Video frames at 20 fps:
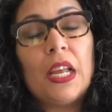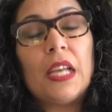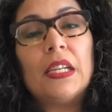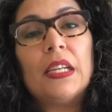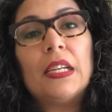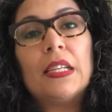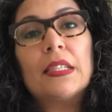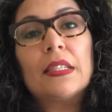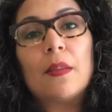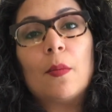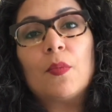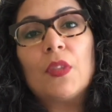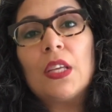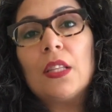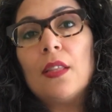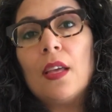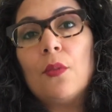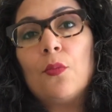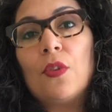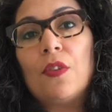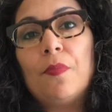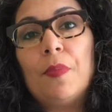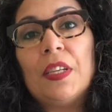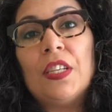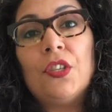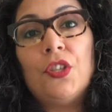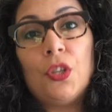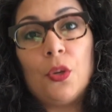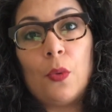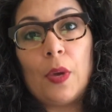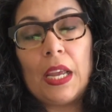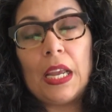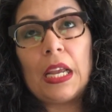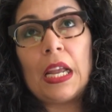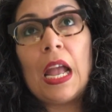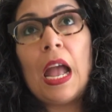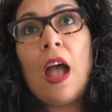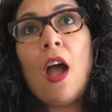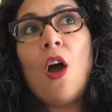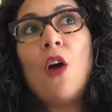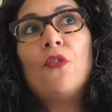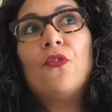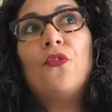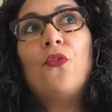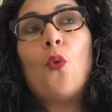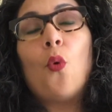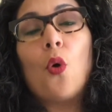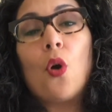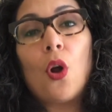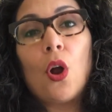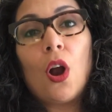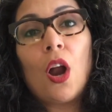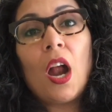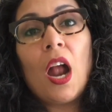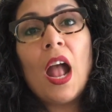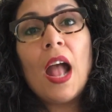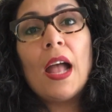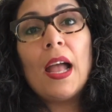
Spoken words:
and it is something that we've been doing for